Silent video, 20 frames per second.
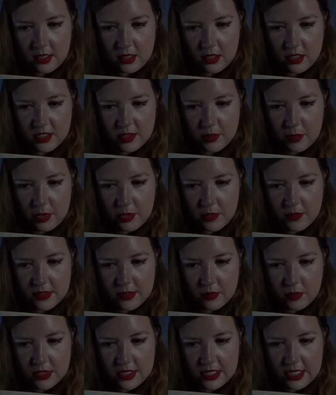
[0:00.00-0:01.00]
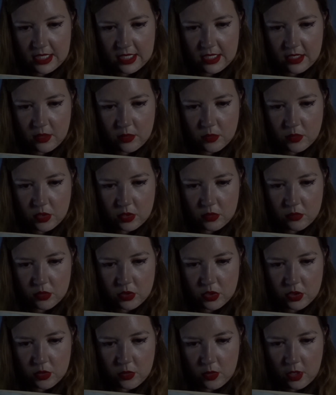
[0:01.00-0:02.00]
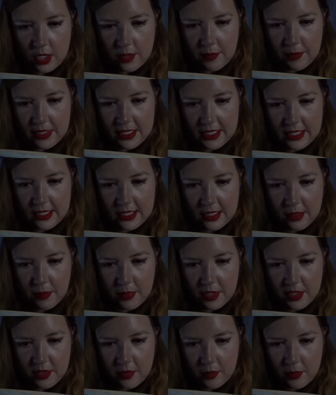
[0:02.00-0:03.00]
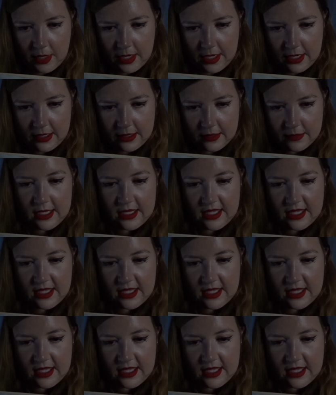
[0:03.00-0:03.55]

I suppose it was he who told you I'd be here, by the way.